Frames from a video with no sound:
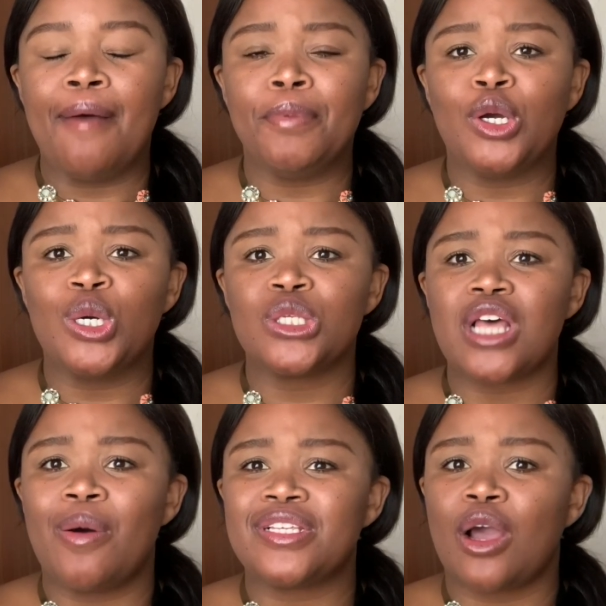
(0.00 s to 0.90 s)
Because
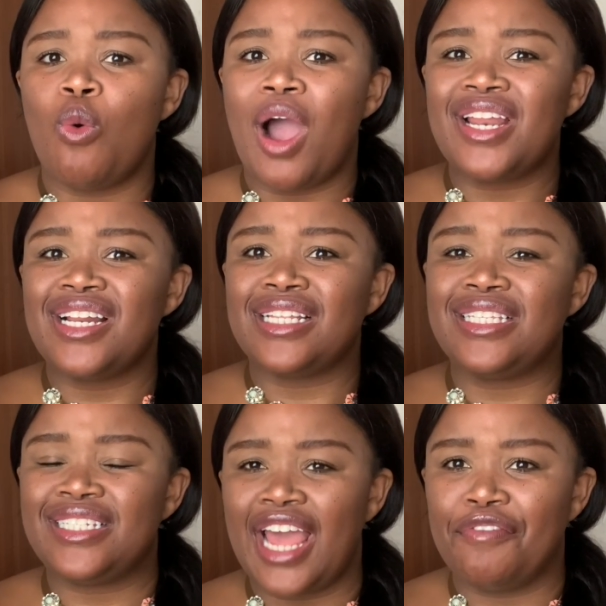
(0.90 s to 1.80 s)
I was like, why did it
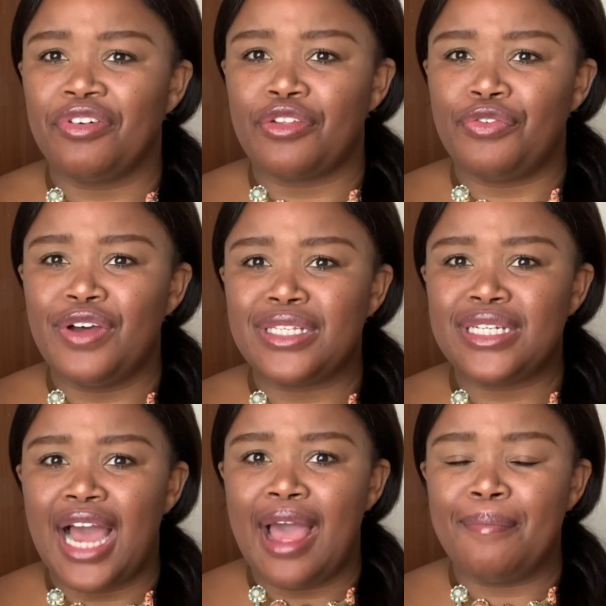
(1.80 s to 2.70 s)
stay for the first
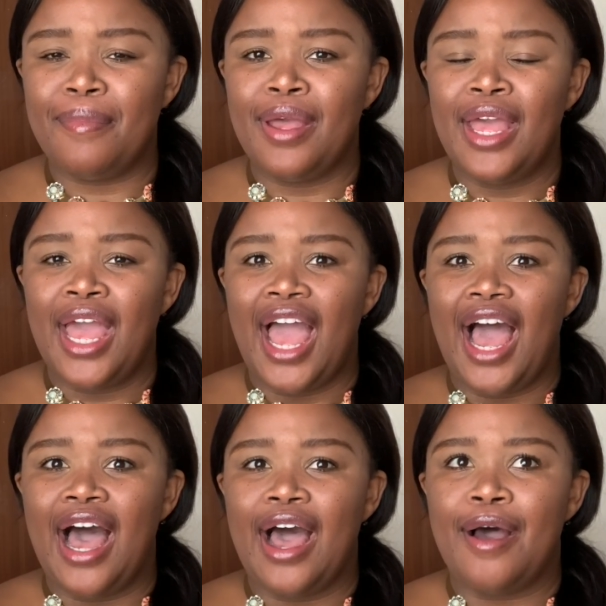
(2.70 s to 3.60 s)
time
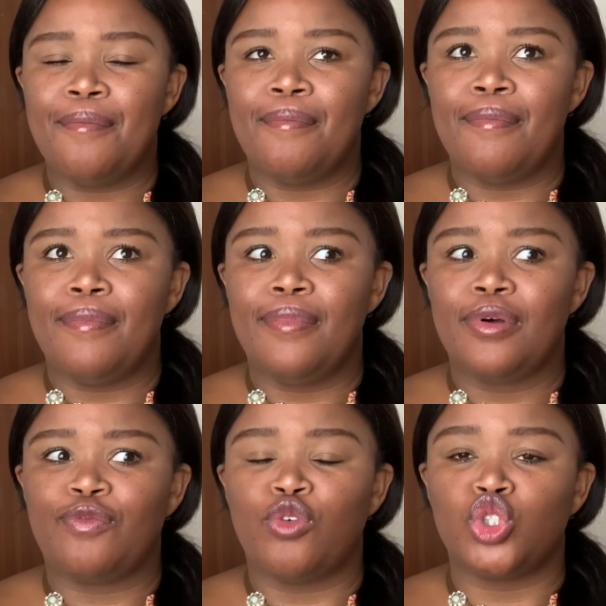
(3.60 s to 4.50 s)

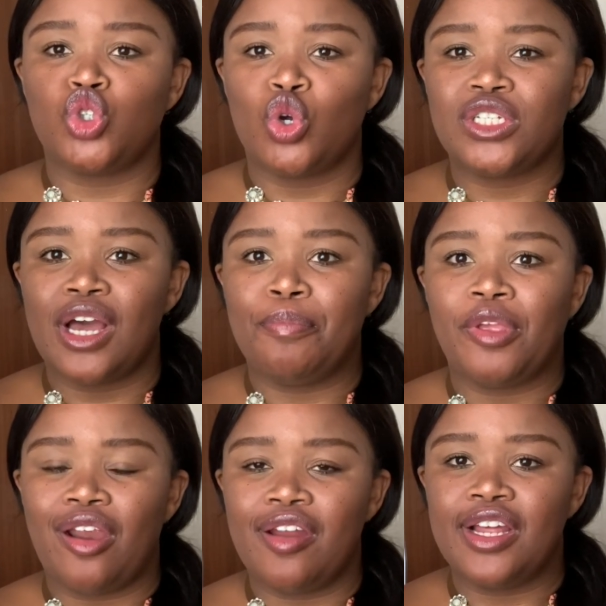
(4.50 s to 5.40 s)
for shorter
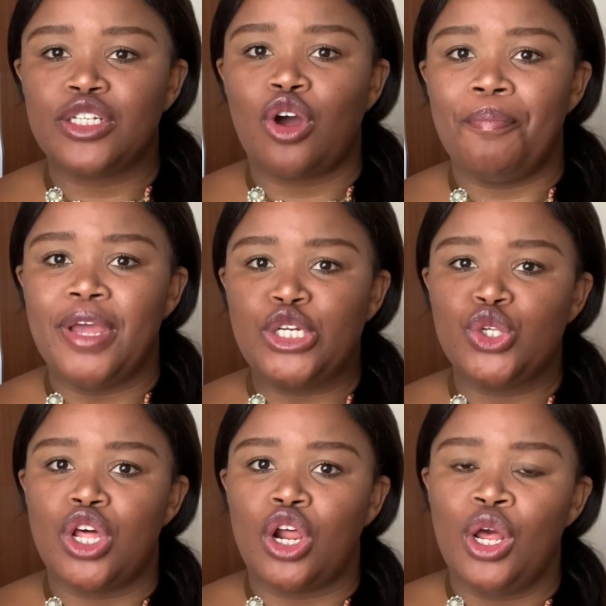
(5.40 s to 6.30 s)
period compared
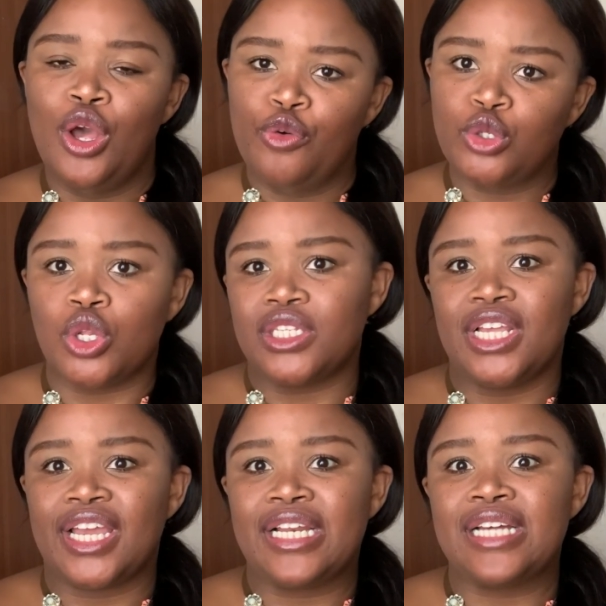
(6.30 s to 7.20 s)
to the
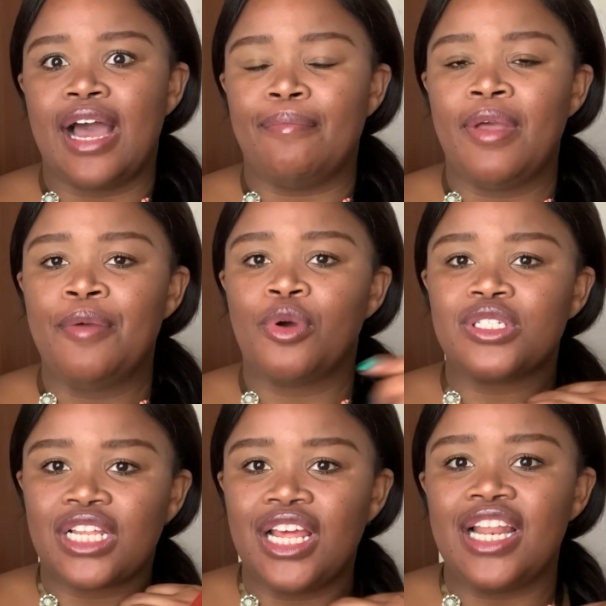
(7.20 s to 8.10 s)
second time?
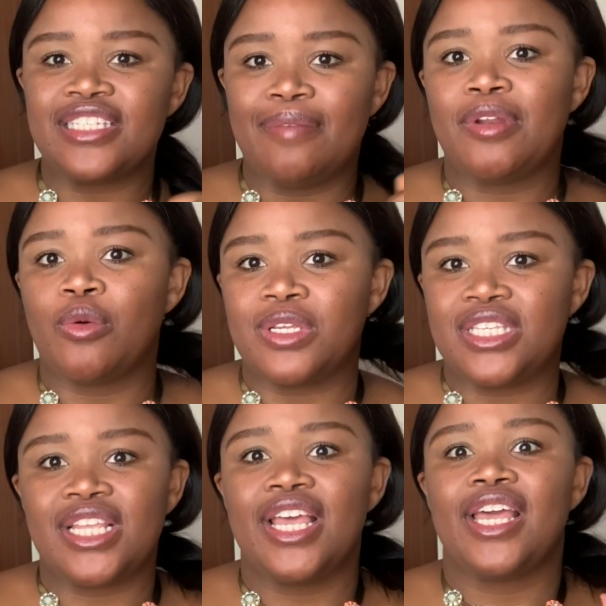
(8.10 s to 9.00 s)
Because clearly somebody was
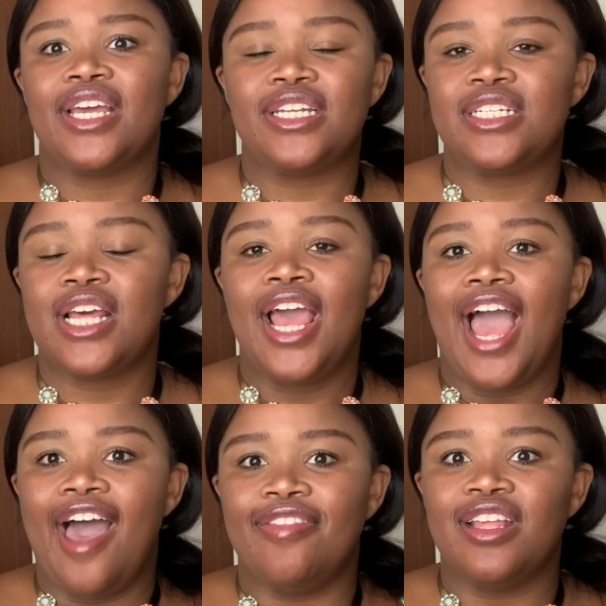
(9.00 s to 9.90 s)
seeing it
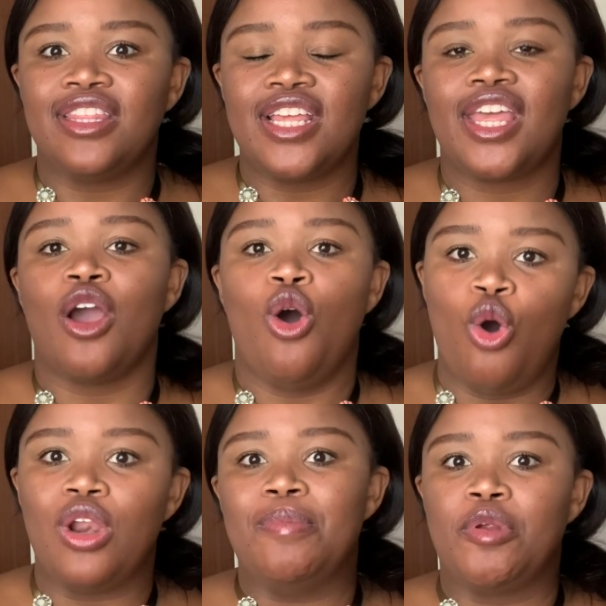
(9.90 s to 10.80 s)
and then thinking,
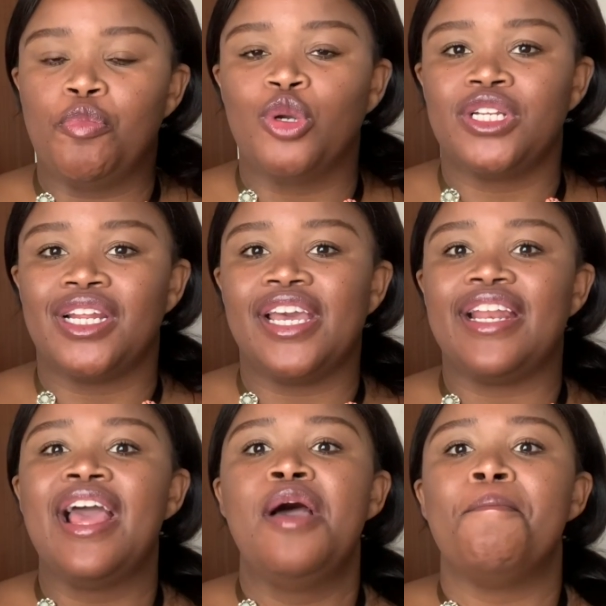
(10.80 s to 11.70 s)
oh, let me report it again.